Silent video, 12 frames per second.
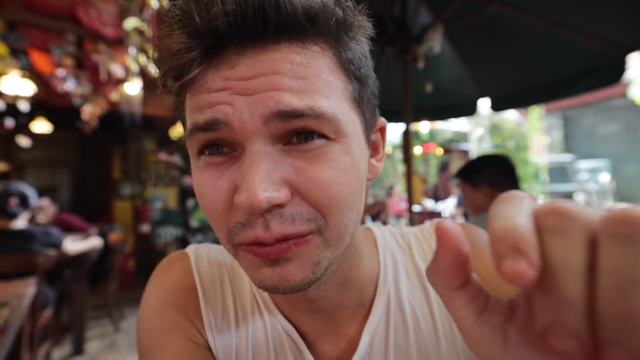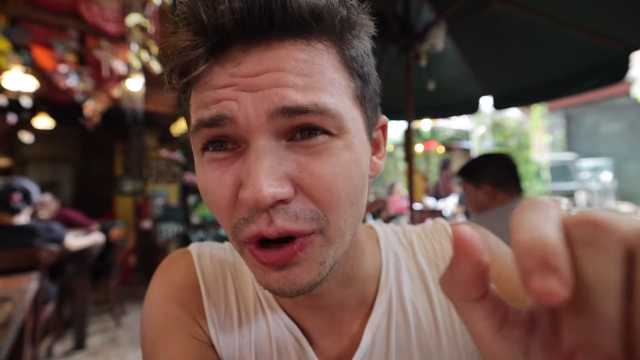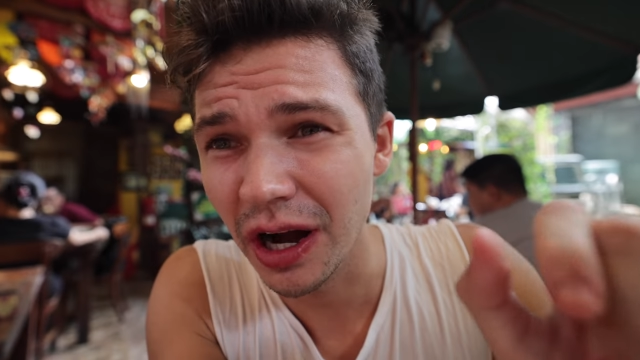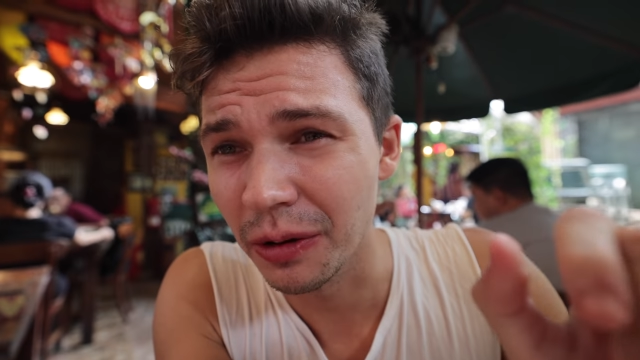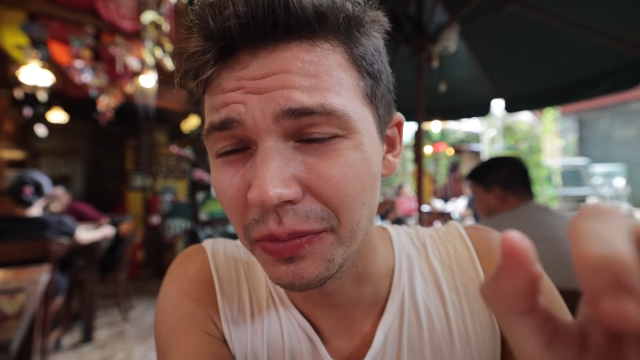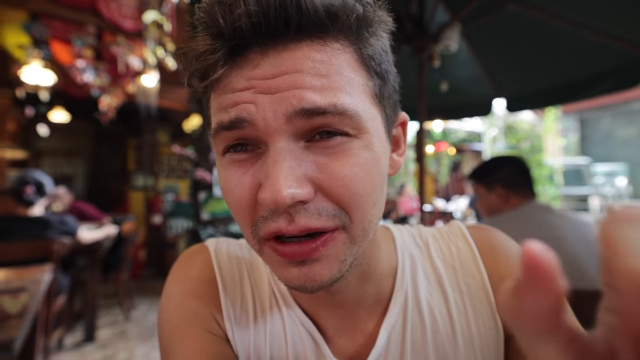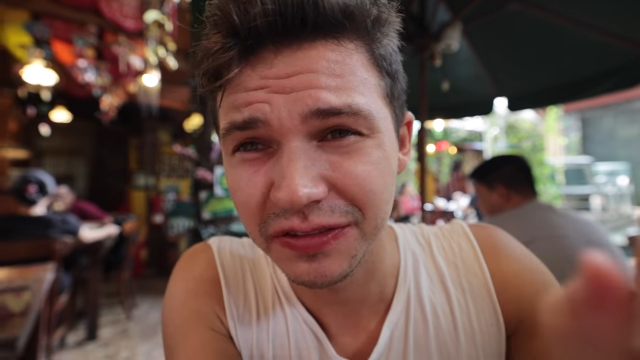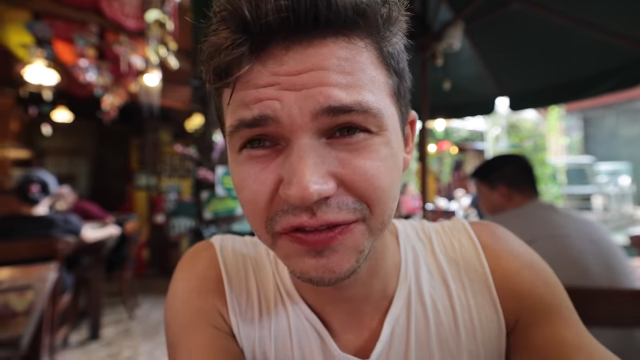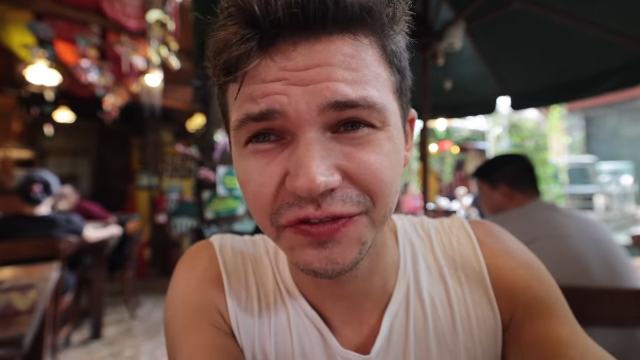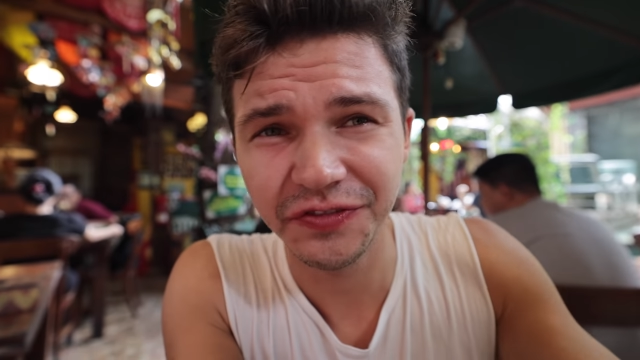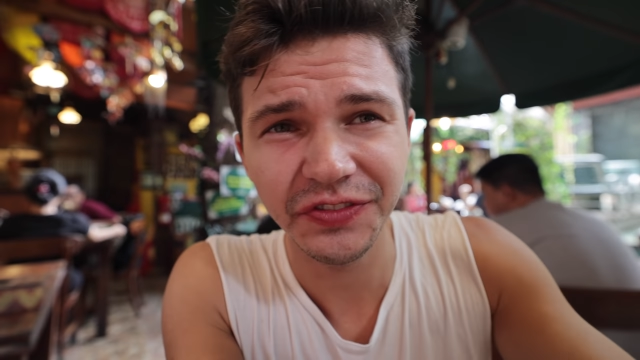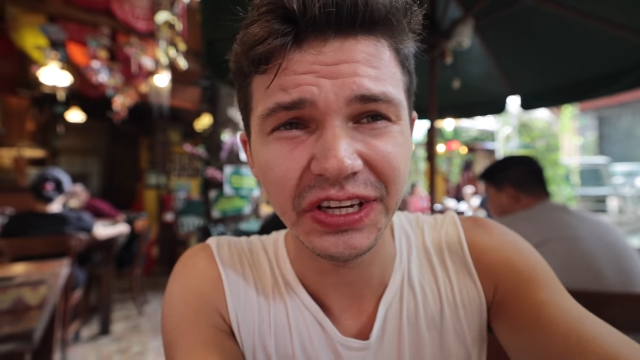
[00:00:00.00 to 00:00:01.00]
Wow, my
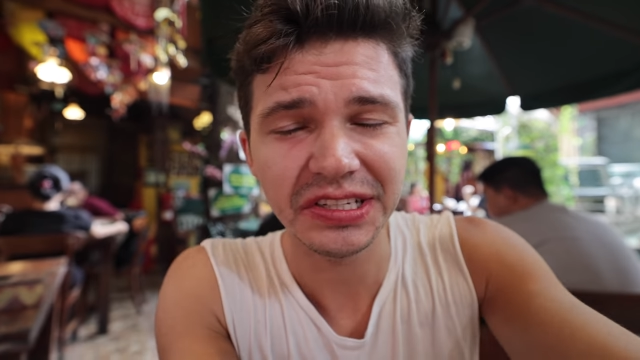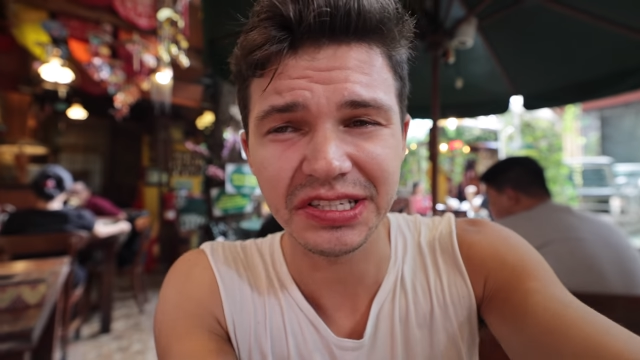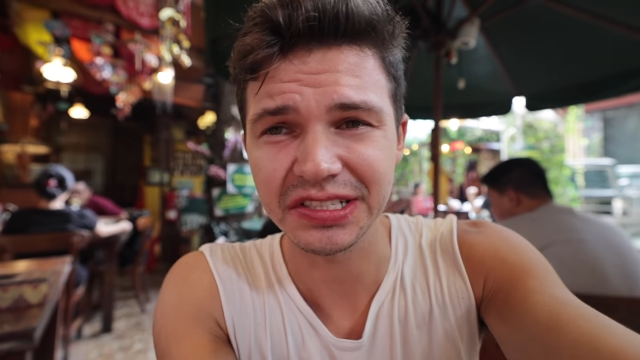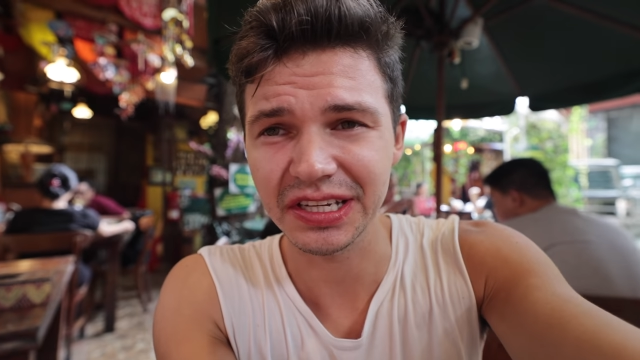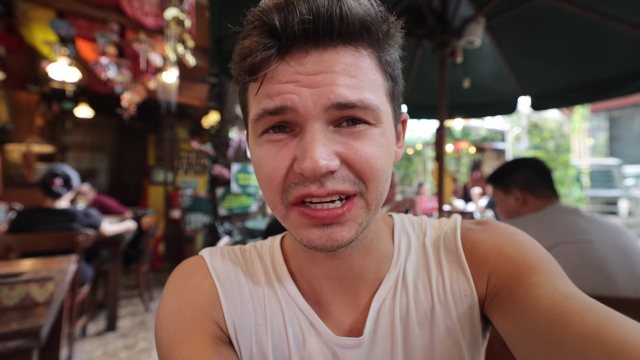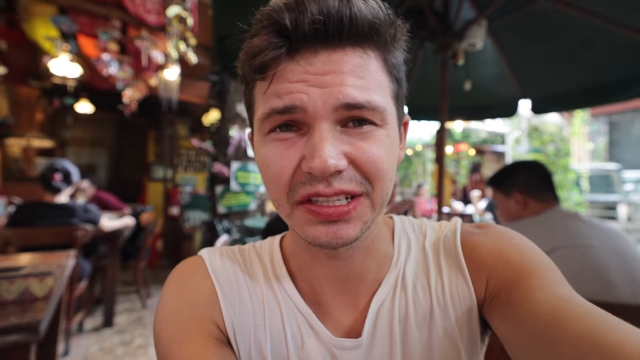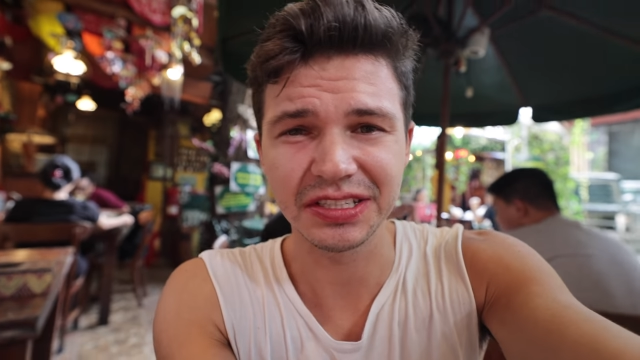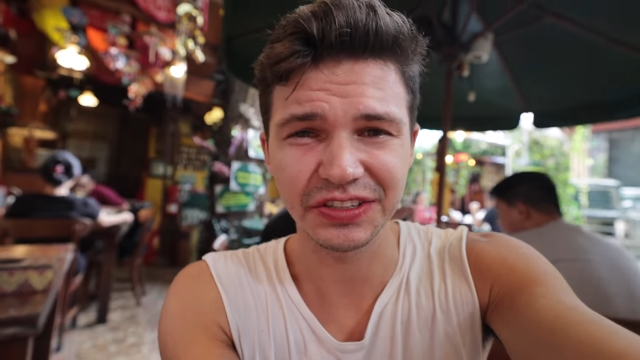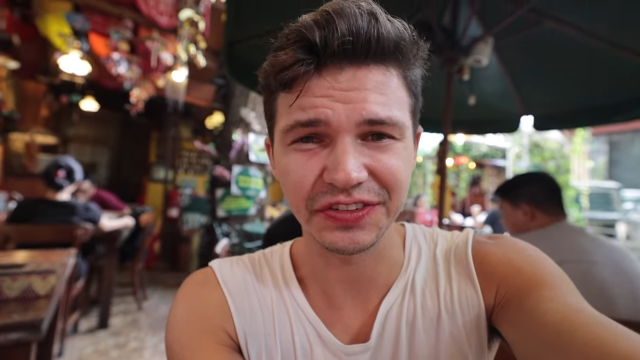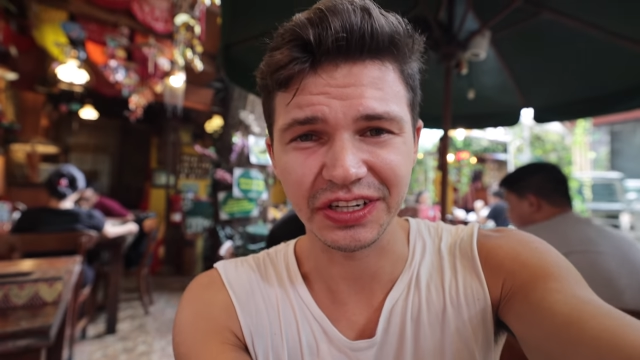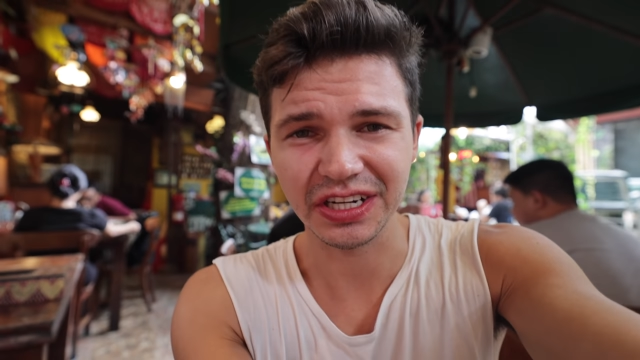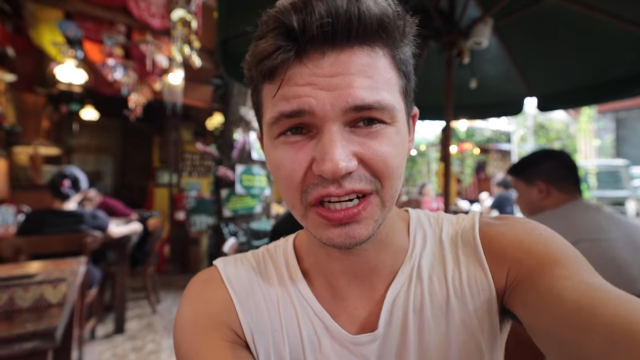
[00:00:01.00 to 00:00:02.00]
face is like a
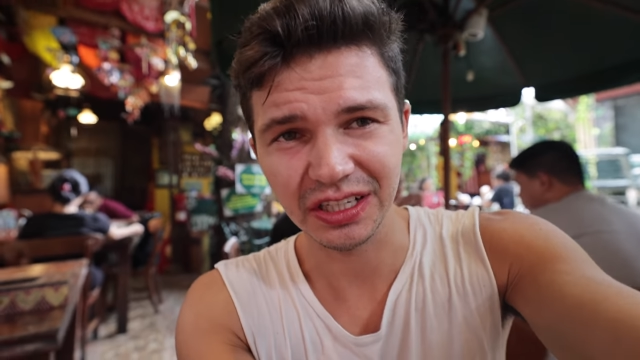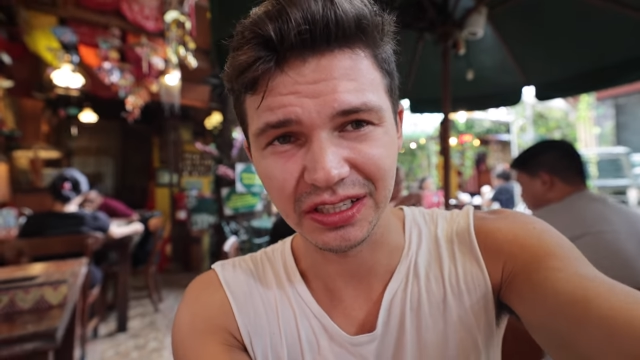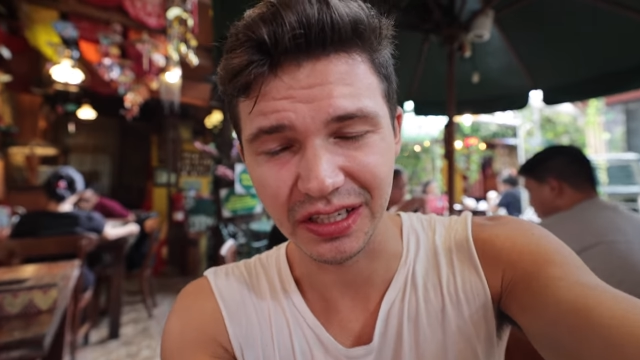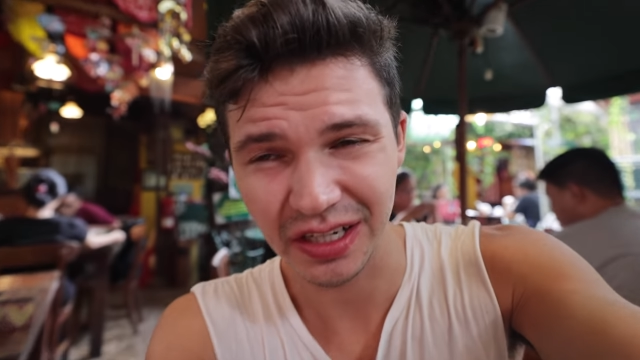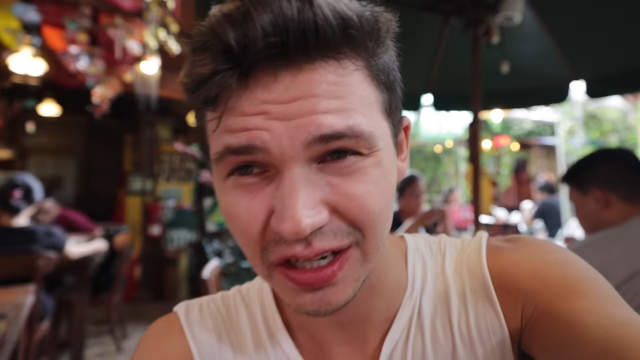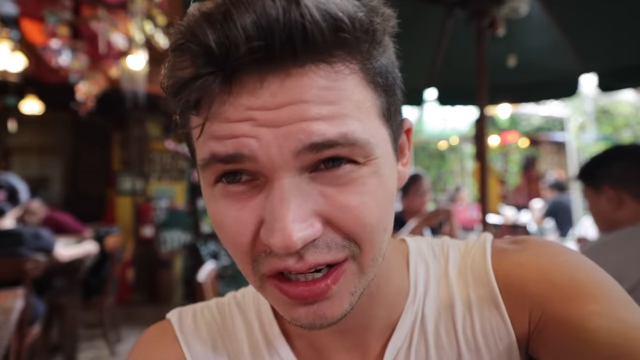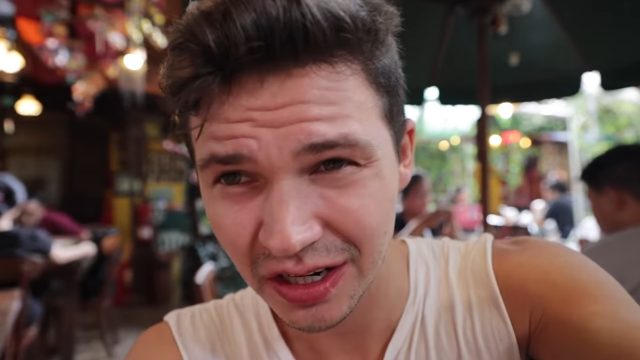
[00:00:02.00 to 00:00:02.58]
different color.